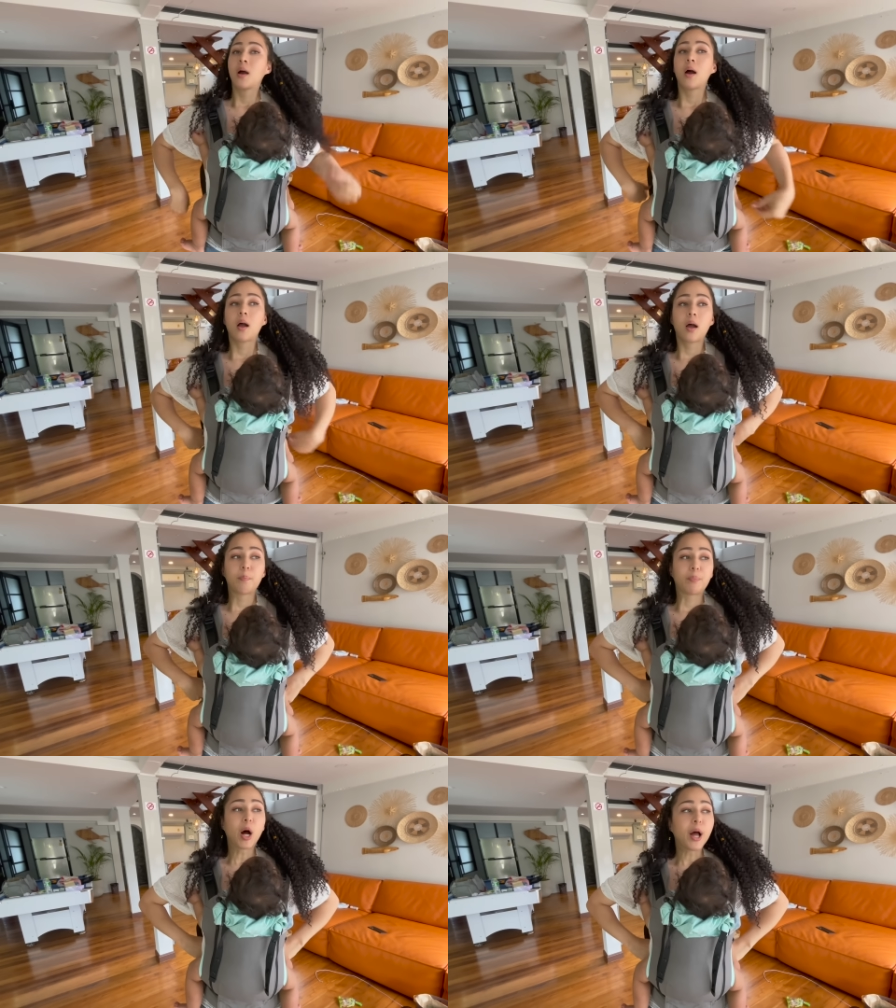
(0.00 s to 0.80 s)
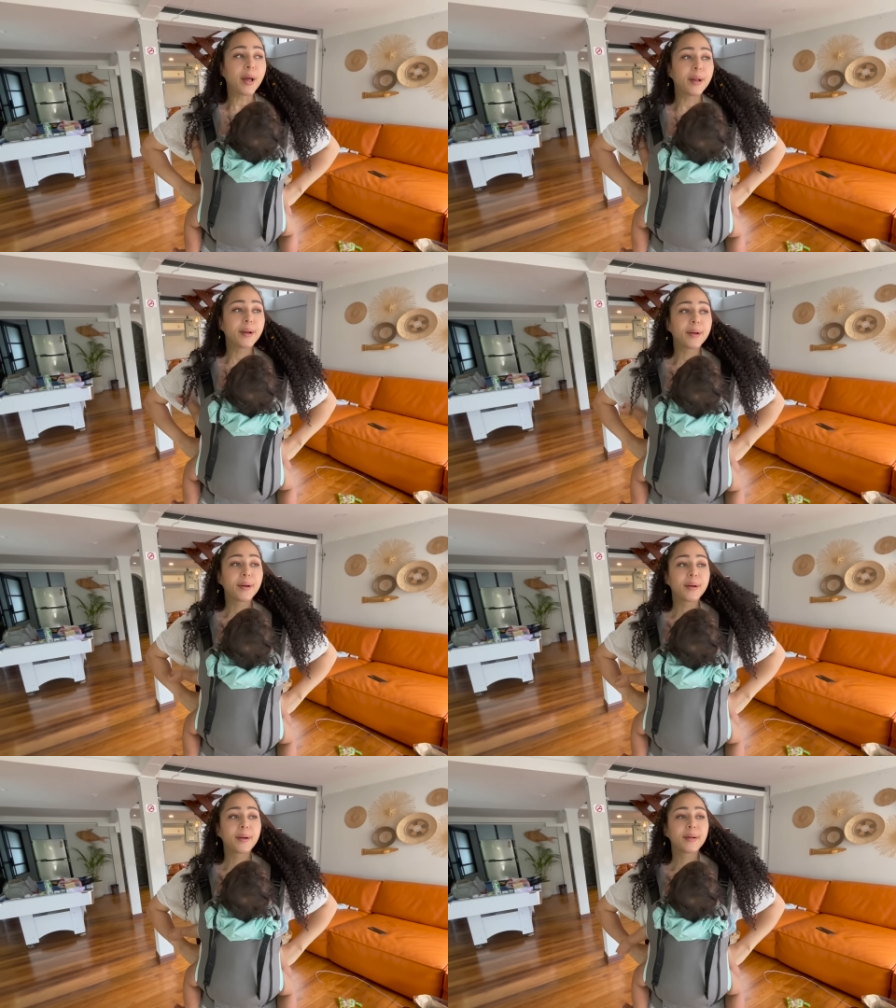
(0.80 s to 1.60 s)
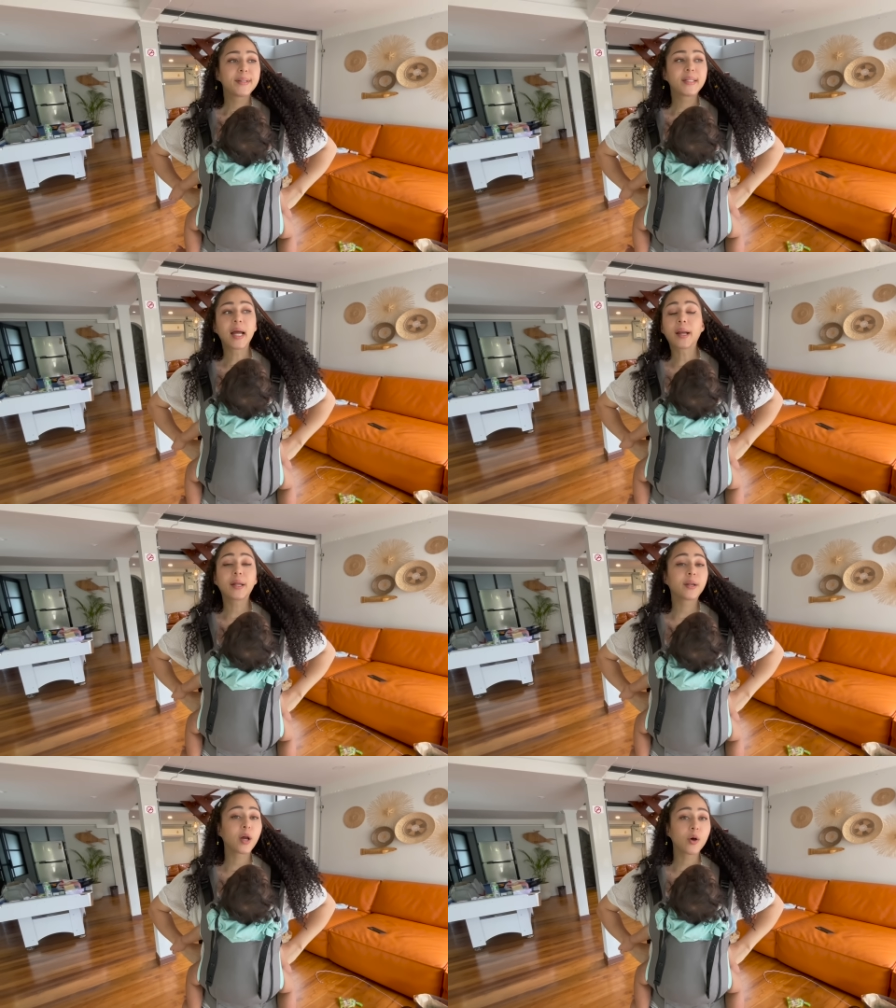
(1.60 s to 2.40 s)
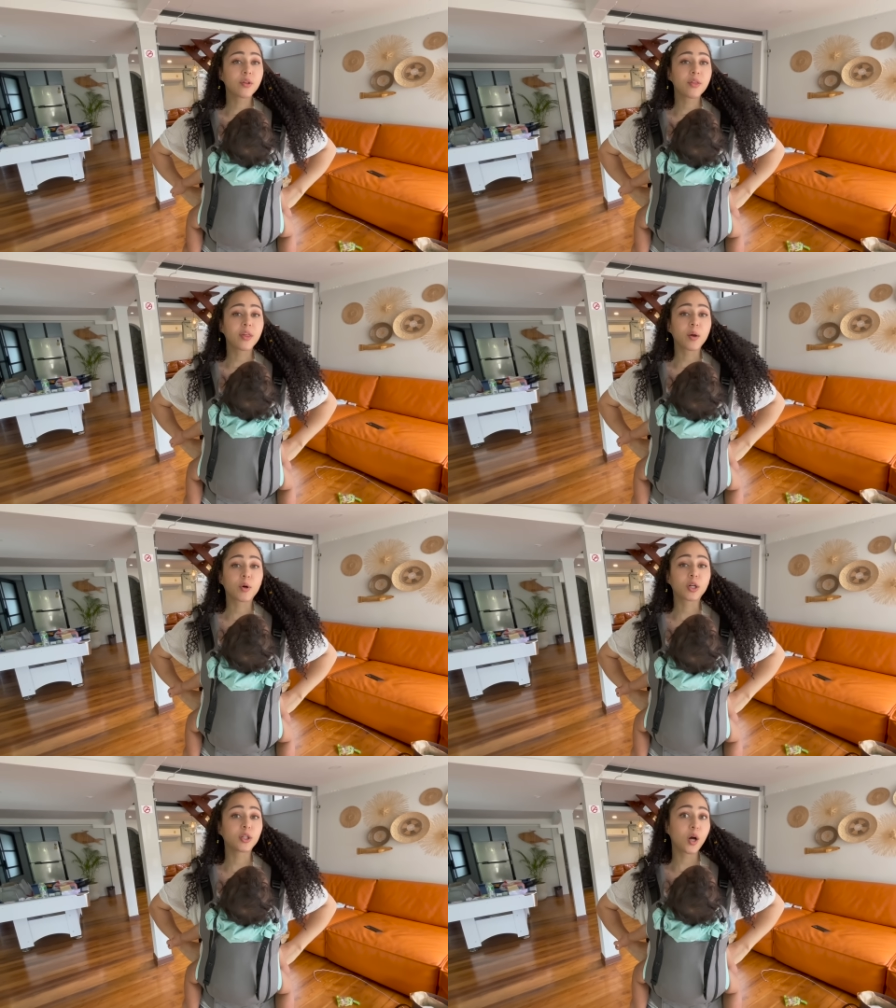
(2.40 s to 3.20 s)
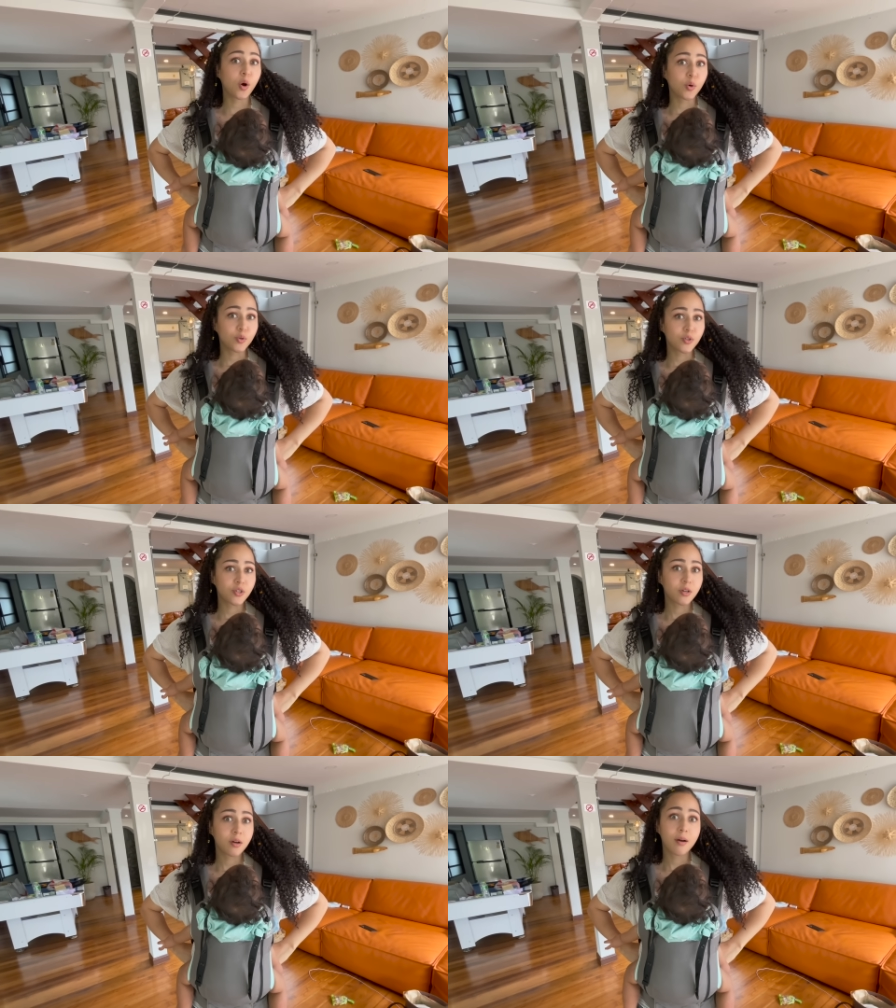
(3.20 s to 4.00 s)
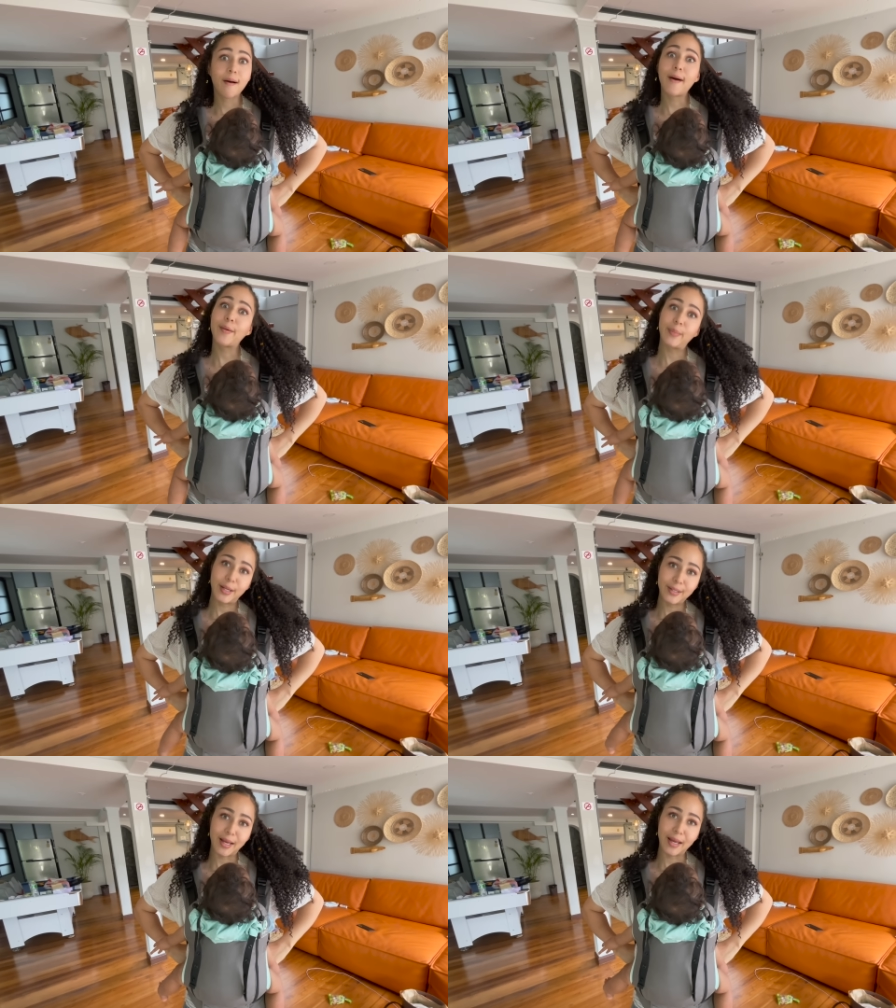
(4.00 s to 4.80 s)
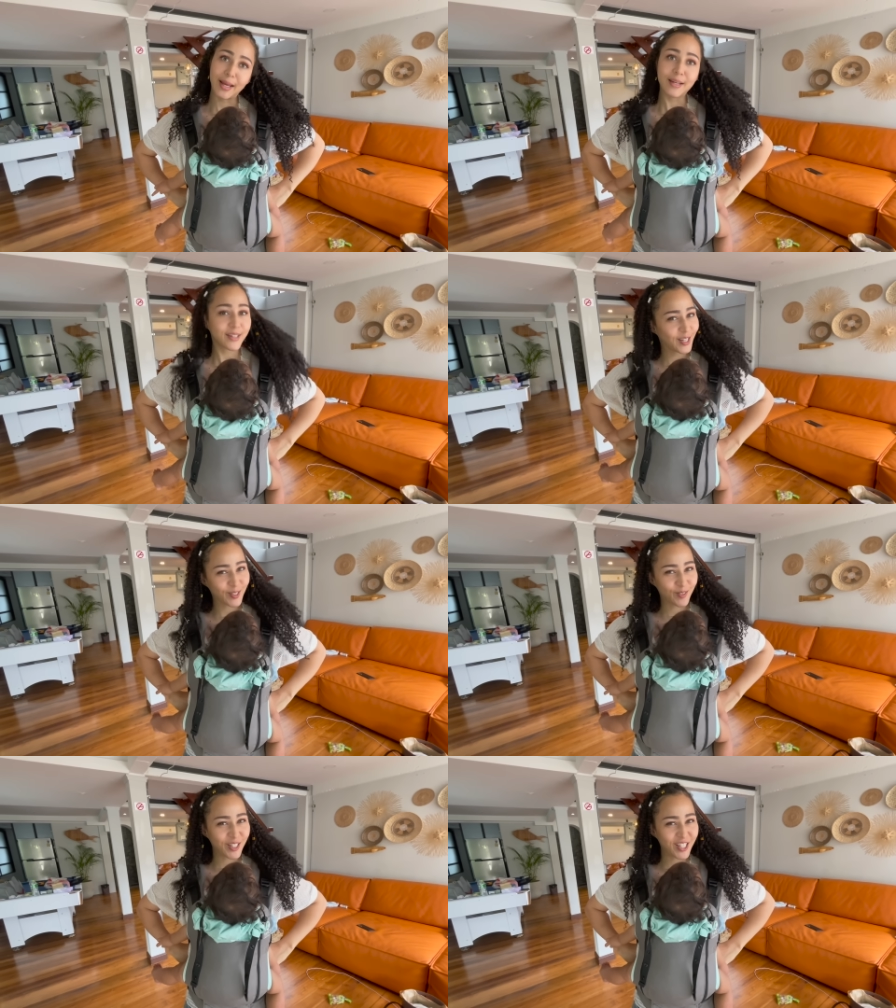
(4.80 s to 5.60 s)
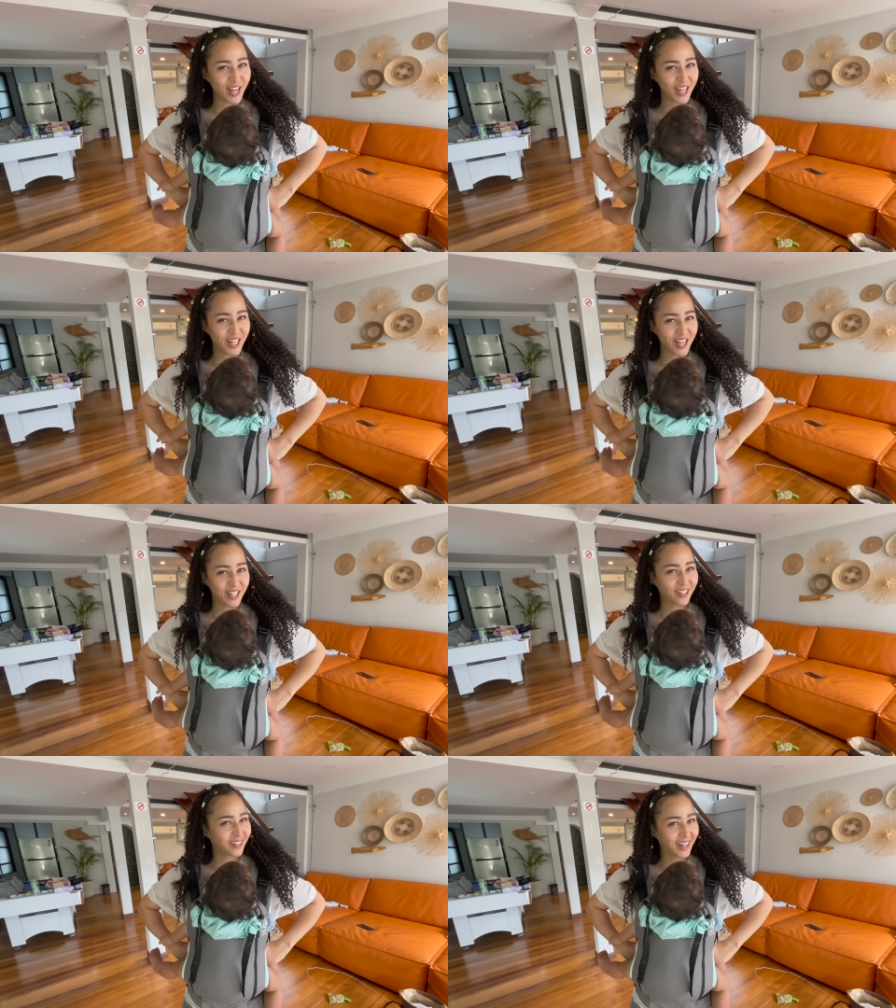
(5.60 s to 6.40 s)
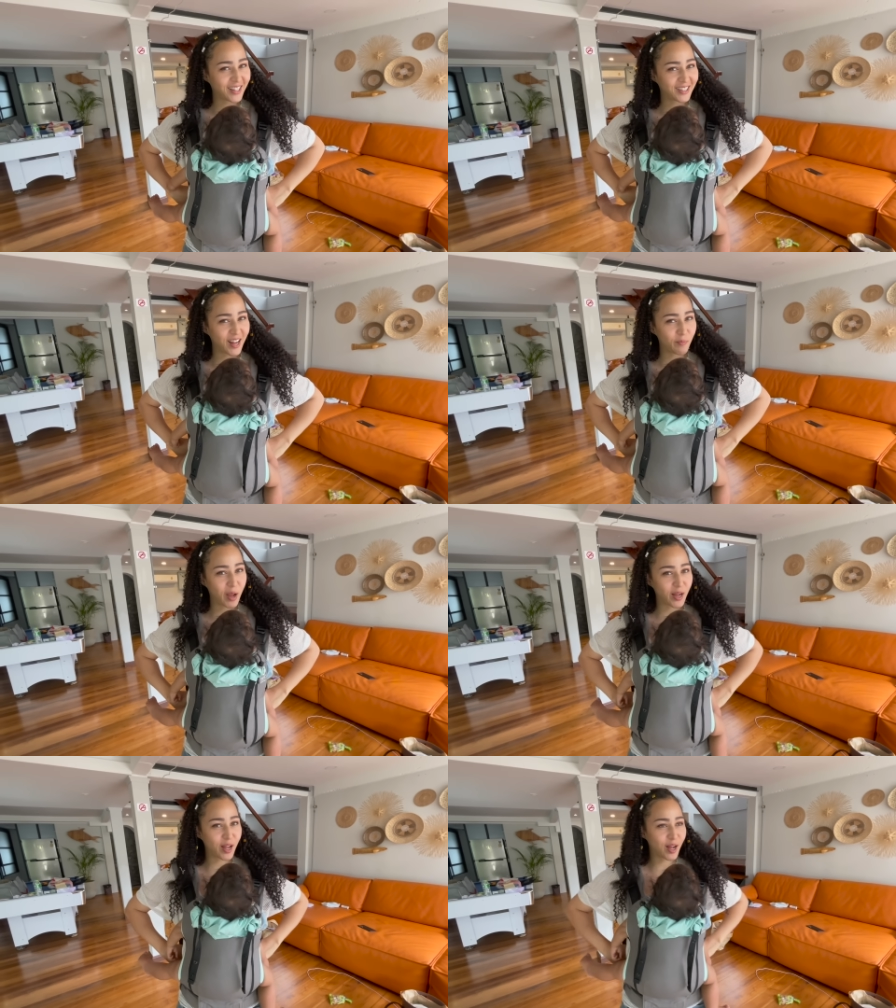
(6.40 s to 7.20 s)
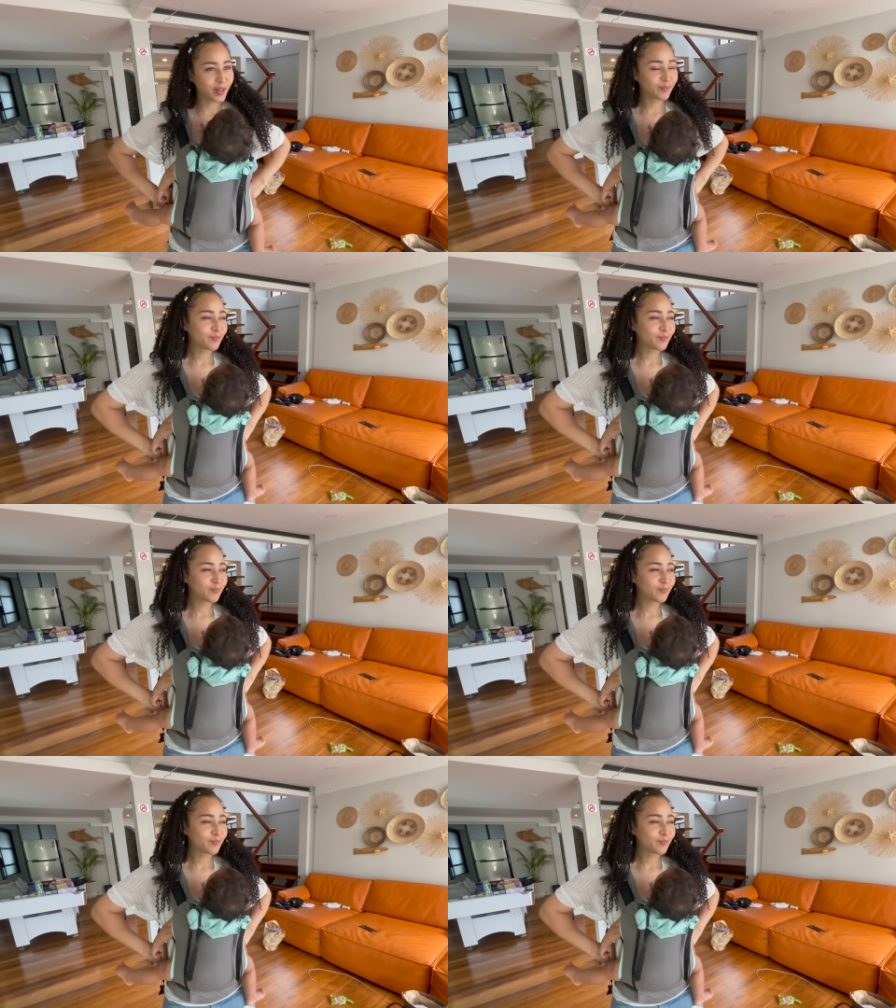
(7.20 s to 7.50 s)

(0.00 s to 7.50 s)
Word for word: Um, but see, I didn't know that they were closed on Monday. And guess what? Today it is our last day in Bangkok.